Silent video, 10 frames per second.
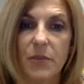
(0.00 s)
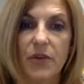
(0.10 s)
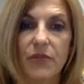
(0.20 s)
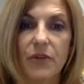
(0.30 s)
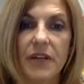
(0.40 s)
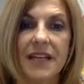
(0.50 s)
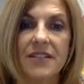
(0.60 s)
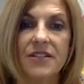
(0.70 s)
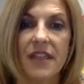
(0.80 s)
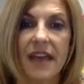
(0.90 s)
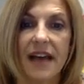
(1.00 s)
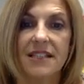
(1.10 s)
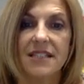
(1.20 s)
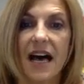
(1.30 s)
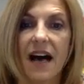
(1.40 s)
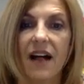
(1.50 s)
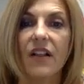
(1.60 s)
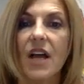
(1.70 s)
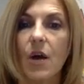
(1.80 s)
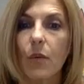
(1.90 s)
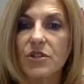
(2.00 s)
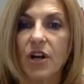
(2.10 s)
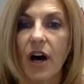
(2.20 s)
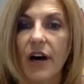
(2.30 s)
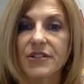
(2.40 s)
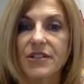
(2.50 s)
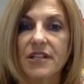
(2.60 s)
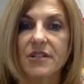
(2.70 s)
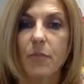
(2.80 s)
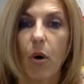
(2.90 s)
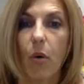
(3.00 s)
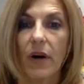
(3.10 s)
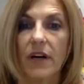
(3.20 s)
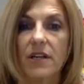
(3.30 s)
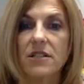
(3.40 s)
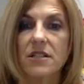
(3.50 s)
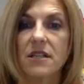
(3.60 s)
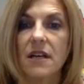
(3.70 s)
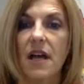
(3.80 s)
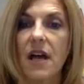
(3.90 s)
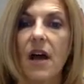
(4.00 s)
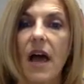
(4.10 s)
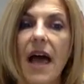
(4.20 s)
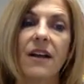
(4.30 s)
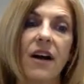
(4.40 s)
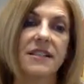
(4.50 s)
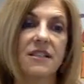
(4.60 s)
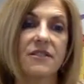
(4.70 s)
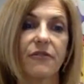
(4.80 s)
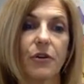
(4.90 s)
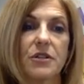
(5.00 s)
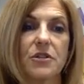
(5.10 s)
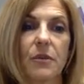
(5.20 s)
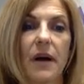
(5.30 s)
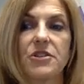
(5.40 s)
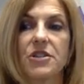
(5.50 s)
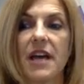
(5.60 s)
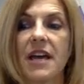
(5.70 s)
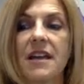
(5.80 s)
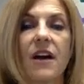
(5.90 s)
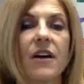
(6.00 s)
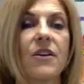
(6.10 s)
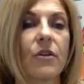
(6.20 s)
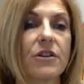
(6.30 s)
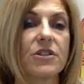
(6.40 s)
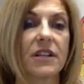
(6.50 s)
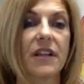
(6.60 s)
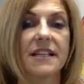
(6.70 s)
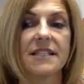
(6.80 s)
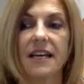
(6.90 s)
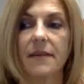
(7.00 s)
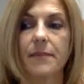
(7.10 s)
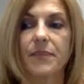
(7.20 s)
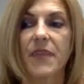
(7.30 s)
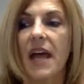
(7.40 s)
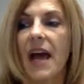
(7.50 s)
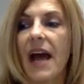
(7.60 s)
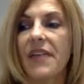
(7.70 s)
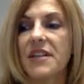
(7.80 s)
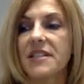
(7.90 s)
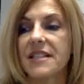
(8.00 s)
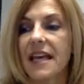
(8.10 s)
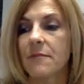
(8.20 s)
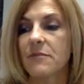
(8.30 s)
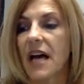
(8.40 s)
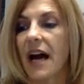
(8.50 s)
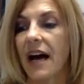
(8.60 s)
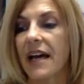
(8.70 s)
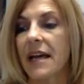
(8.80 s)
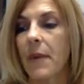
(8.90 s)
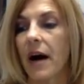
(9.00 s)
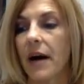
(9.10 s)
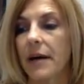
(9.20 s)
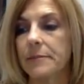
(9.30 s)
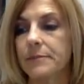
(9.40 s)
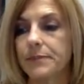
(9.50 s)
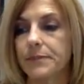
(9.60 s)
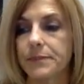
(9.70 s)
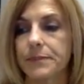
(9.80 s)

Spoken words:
perforin into that cell, which causes pores and causes fluid to rush in order to lyse it. At the same time,